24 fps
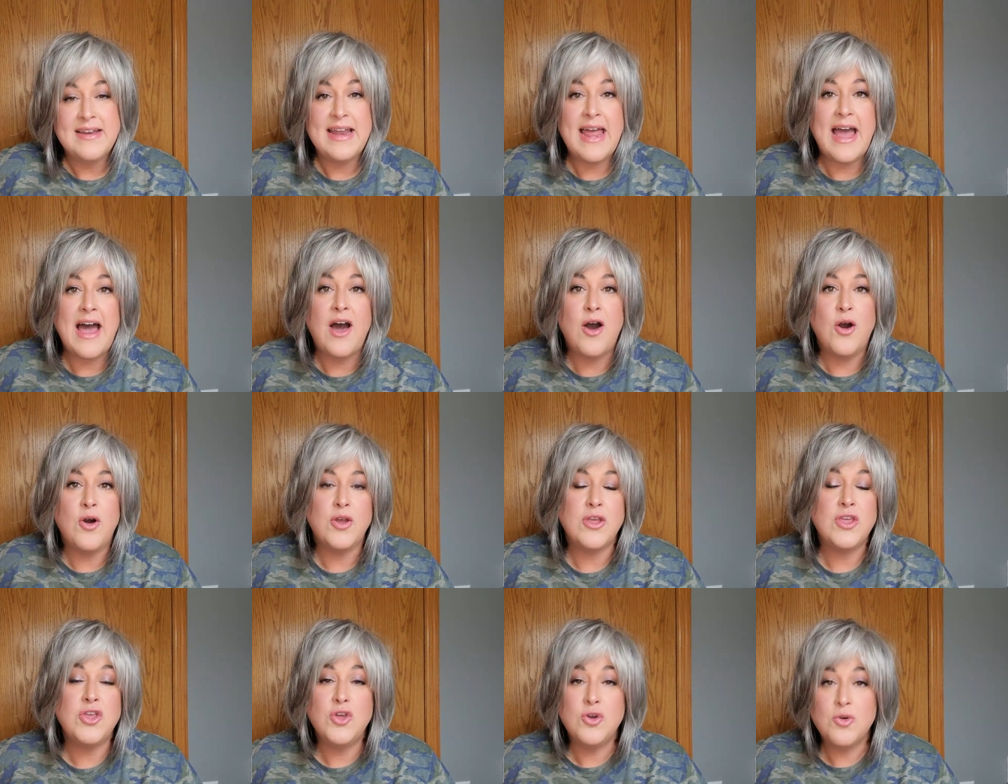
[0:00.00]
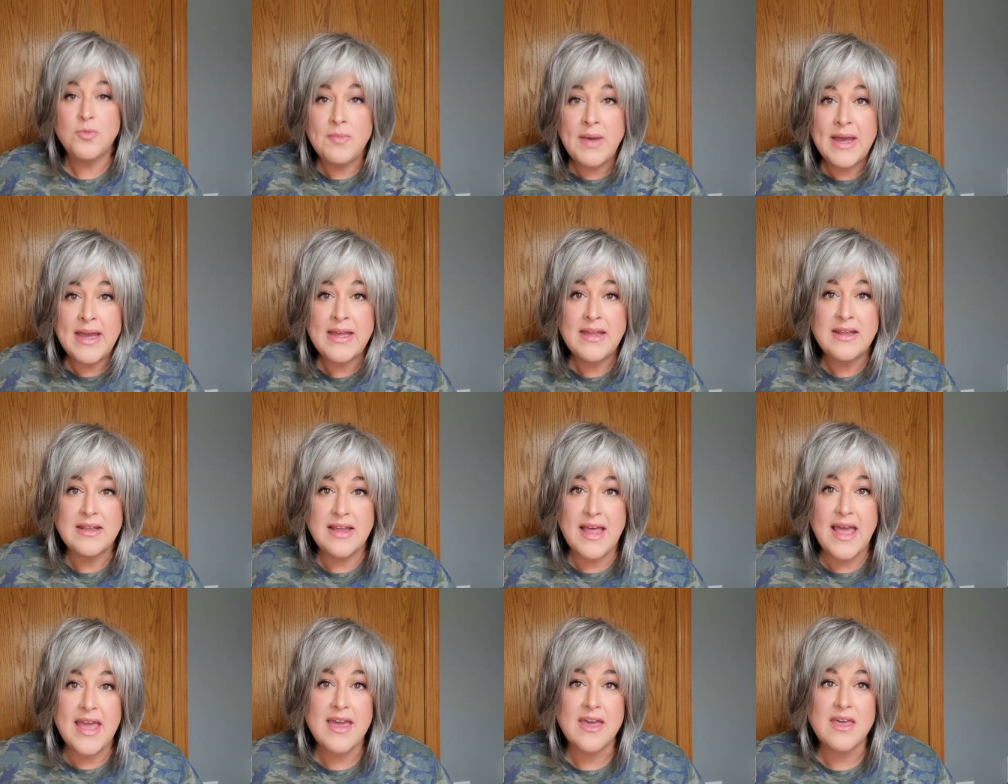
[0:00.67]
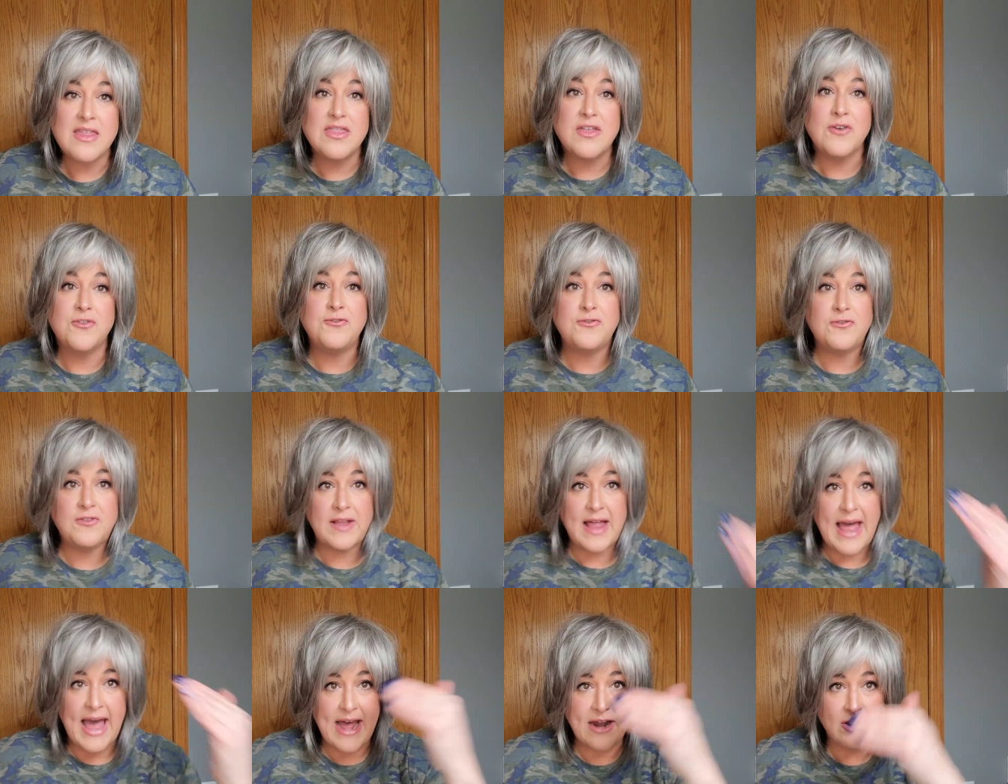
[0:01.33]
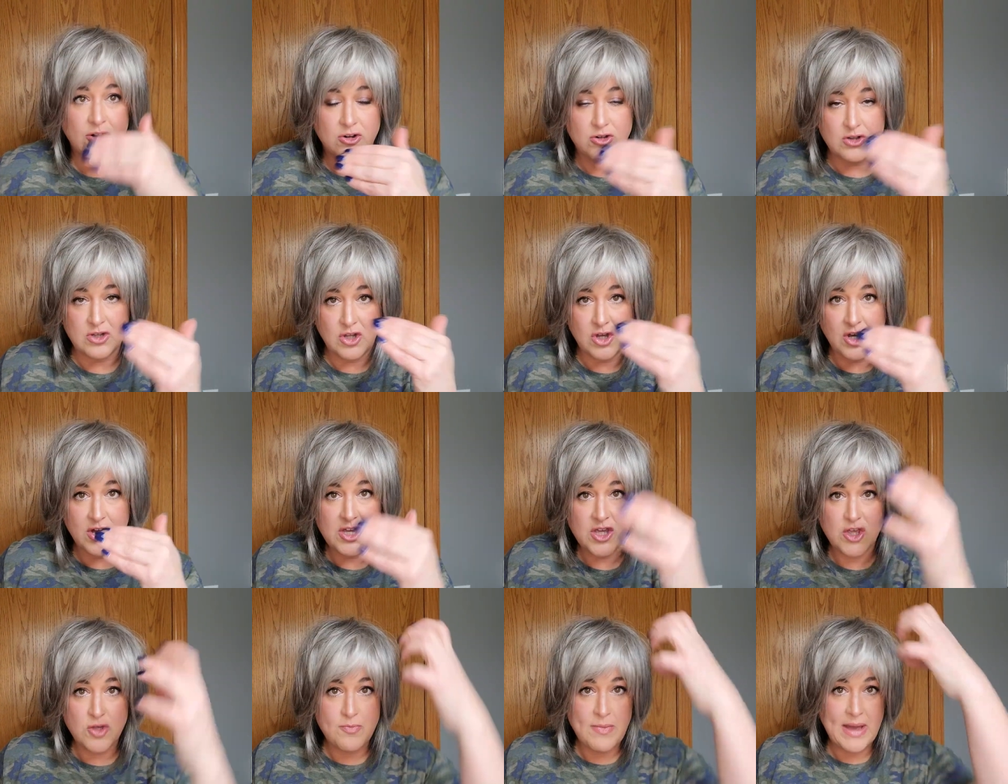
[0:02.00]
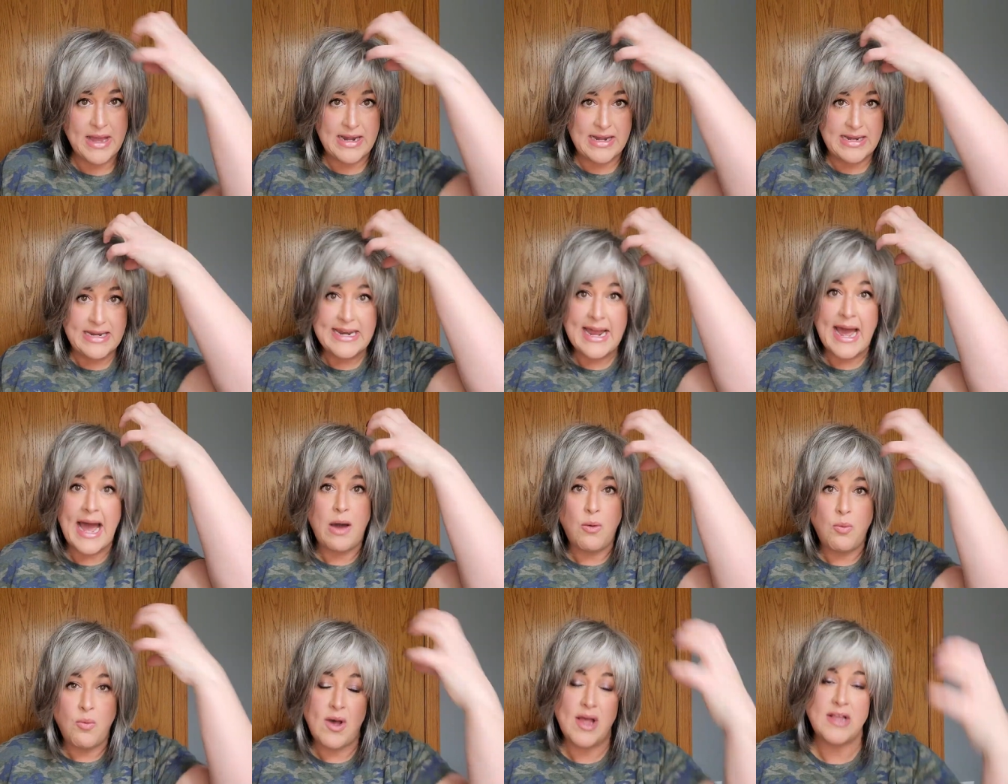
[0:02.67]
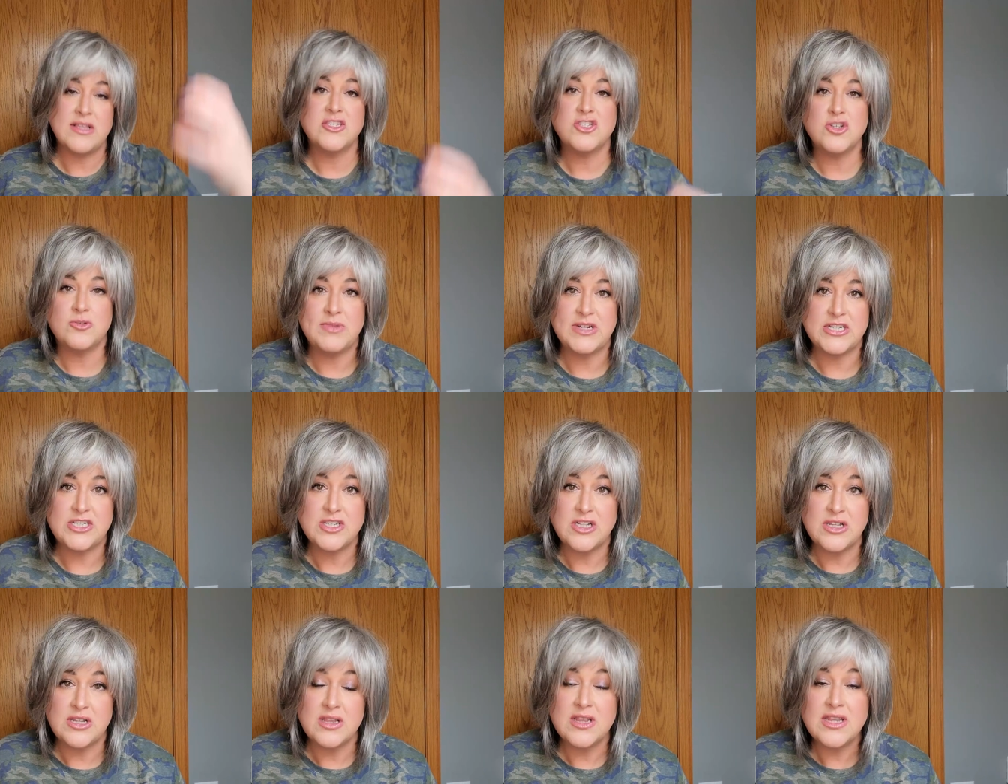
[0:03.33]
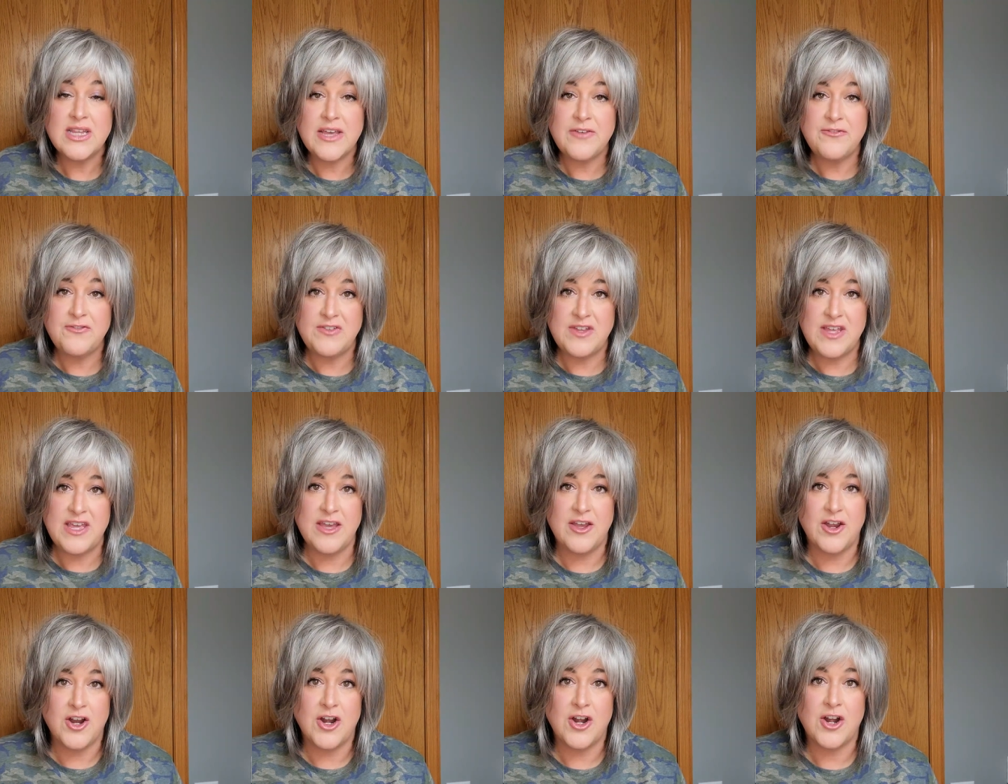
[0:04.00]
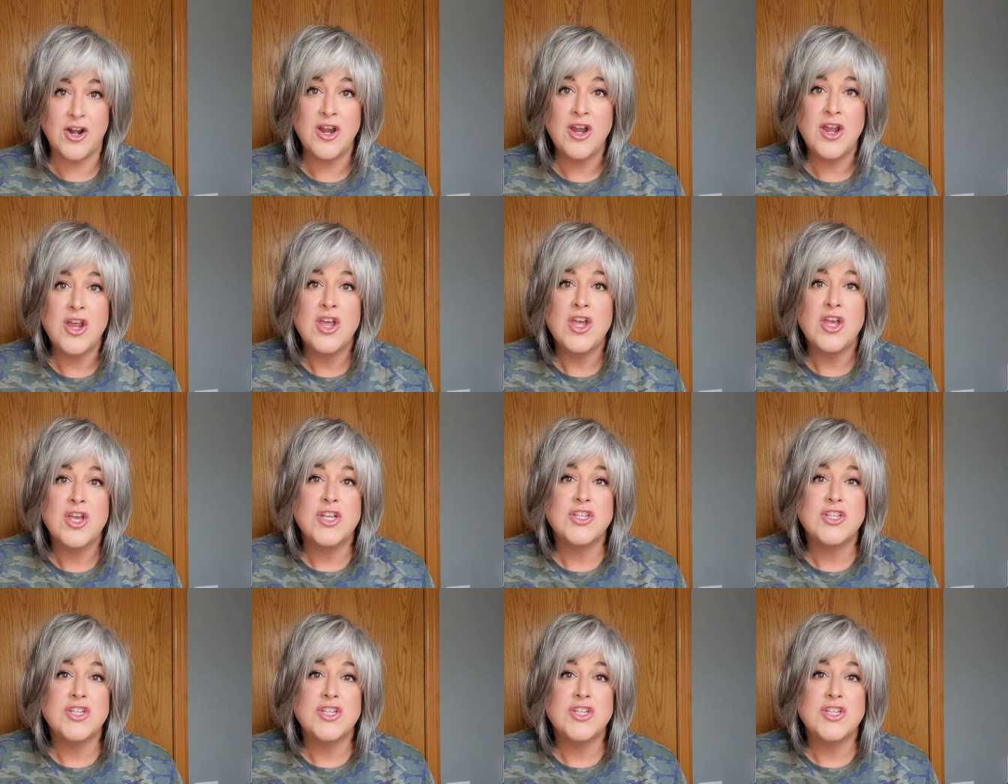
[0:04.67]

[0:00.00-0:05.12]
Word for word: Now, you might like the flatter look. You might not want so much lift here.